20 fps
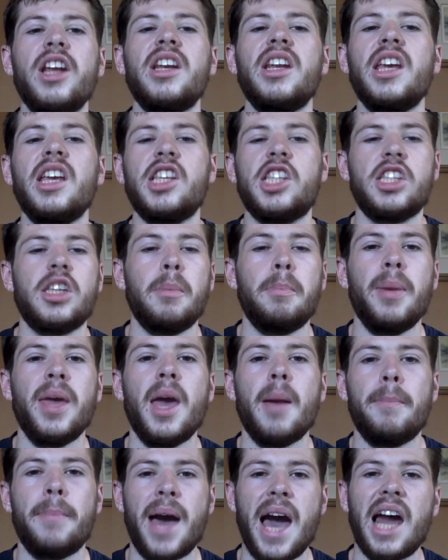needs to be
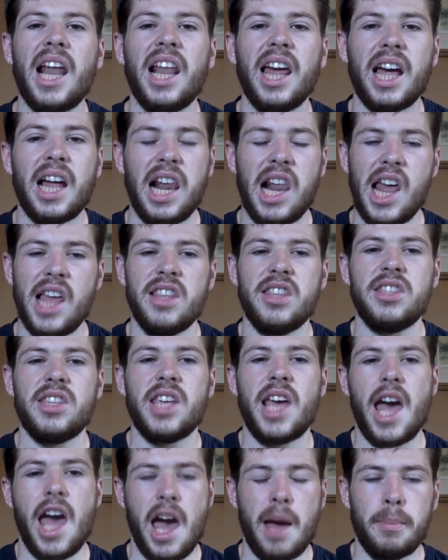a palate
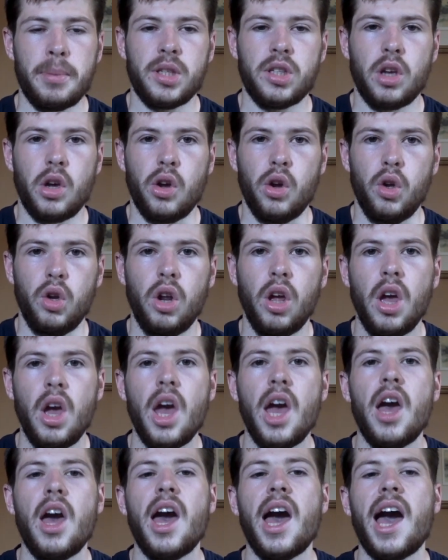cleanser episode,
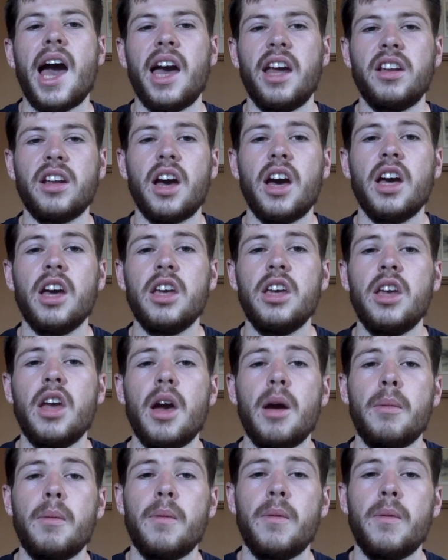and I